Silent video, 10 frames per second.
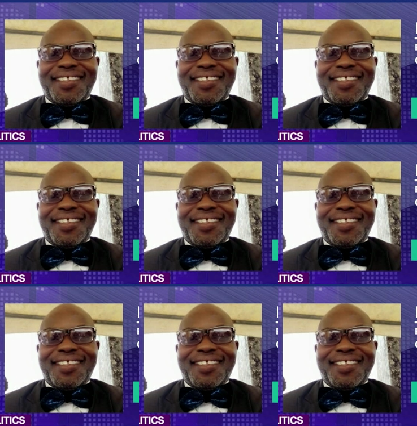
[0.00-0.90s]

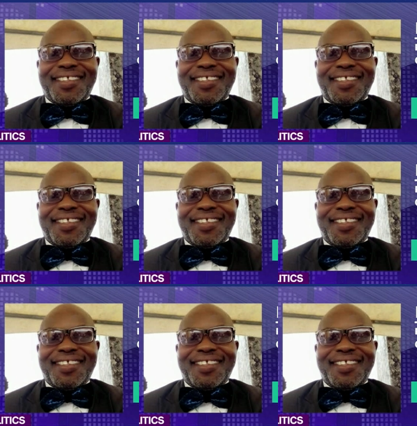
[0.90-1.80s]

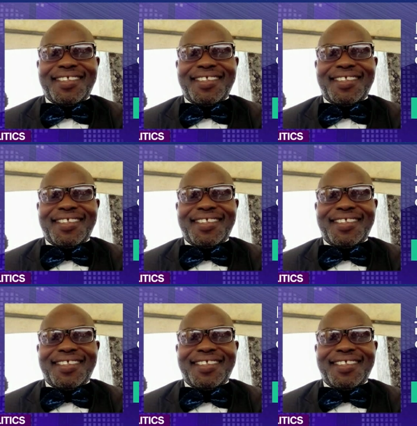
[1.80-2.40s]
[no speech]